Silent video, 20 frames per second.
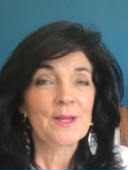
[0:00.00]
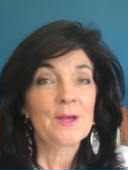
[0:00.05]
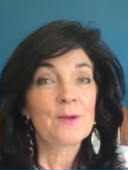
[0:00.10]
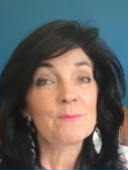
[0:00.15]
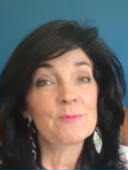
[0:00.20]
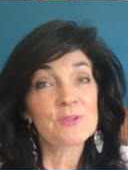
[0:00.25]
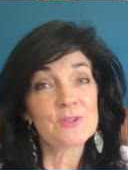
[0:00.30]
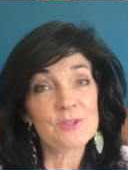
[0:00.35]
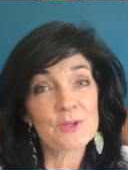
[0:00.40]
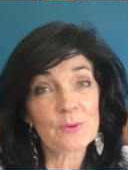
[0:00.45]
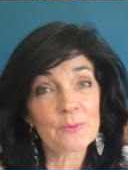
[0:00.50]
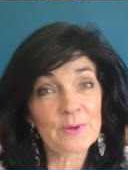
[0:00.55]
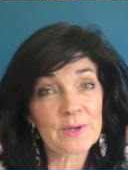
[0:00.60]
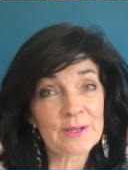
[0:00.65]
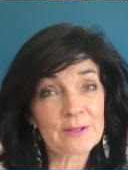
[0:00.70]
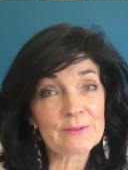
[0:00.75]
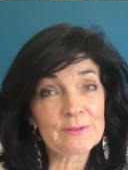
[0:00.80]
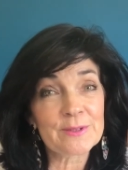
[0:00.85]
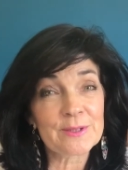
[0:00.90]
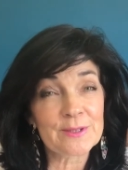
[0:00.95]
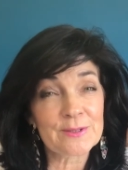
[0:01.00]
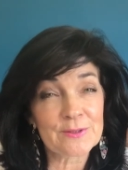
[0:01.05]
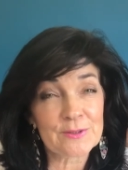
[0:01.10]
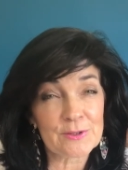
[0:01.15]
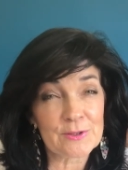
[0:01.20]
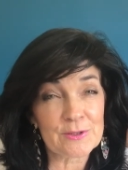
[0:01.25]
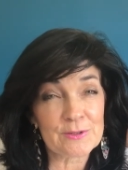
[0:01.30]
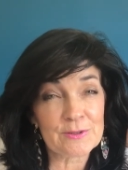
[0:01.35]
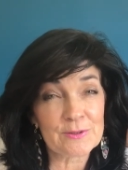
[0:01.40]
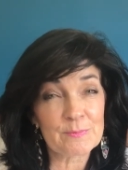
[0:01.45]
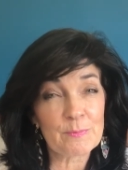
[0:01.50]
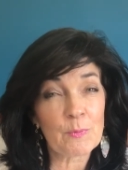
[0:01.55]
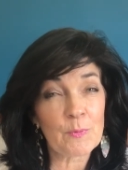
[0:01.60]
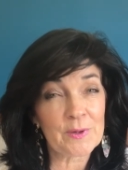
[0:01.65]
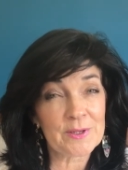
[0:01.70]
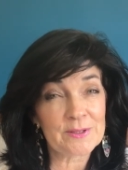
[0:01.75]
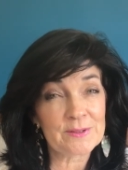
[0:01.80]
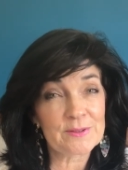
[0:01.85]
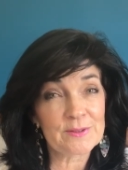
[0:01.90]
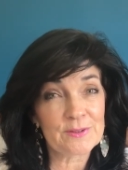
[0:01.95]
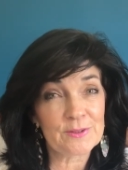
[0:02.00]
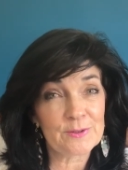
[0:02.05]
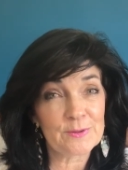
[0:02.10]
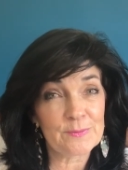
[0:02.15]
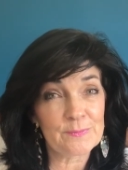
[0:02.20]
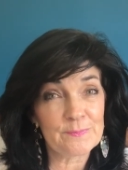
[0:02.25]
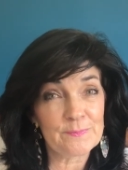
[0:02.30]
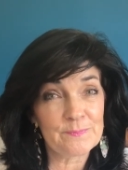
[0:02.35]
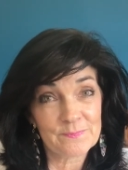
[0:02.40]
But you know what else this thirst points to?